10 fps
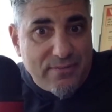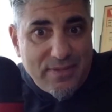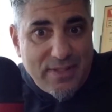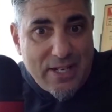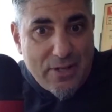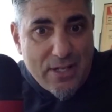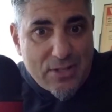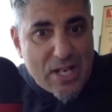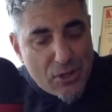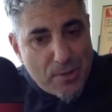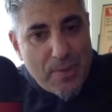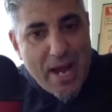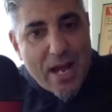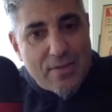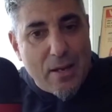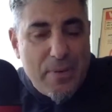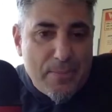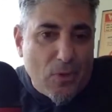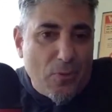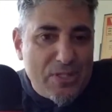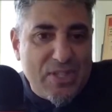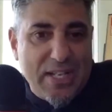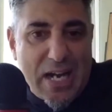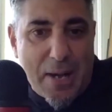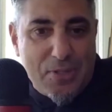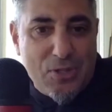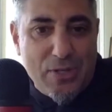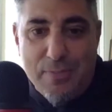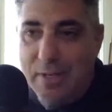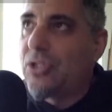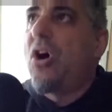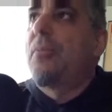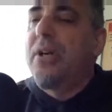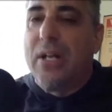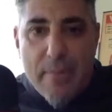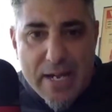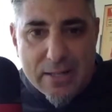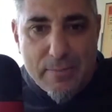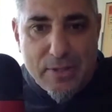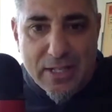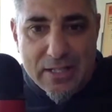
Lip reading: There it is. There's your path. Now, people always think an opportunity means, oh, I'm going to make $1 million.